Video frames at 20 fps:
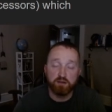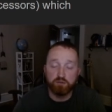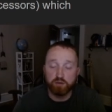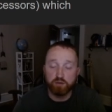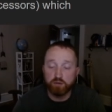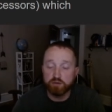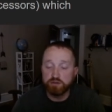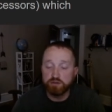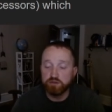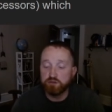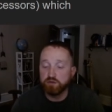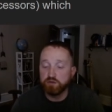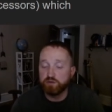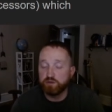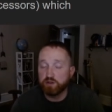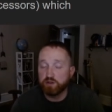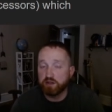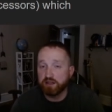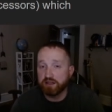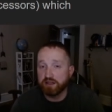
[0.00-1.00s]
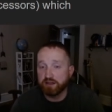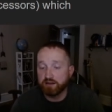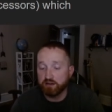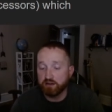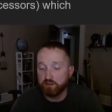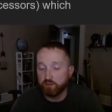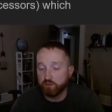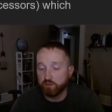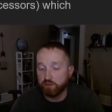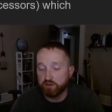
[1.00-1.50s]
What would you do if you could get
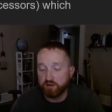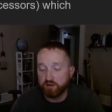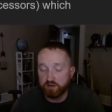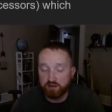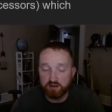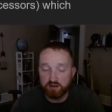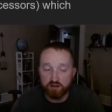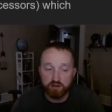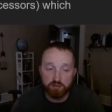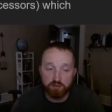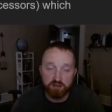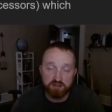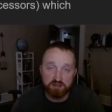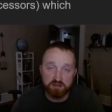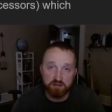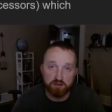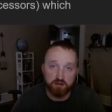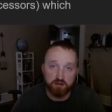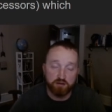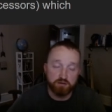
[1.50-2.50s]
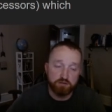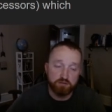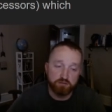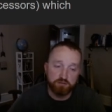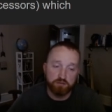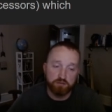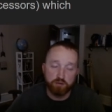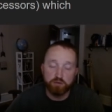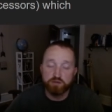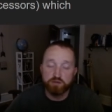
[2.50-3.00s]
in with Ethereum at 0?
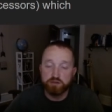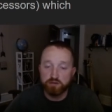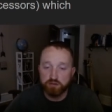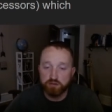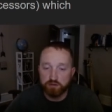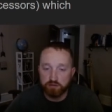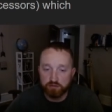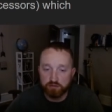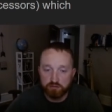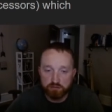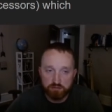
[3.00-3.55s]
What would you do?